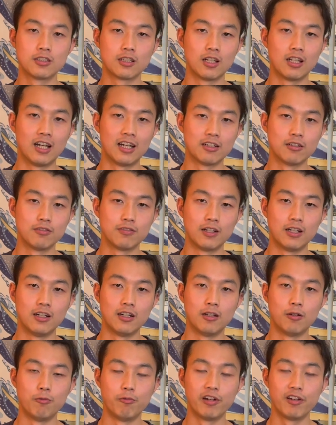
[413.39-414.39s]
a lot of
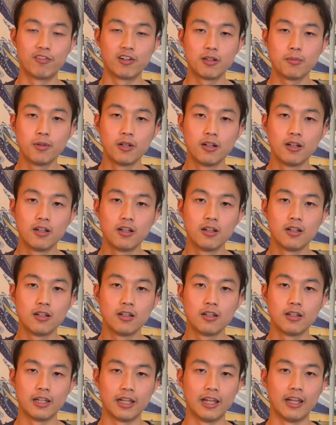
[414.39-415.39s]
reverb
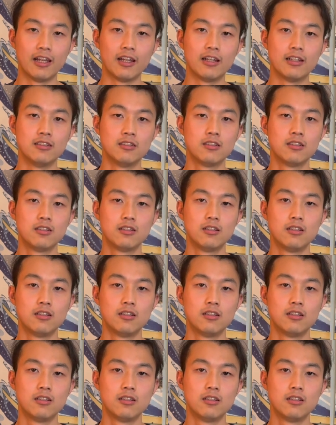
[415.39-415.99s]
and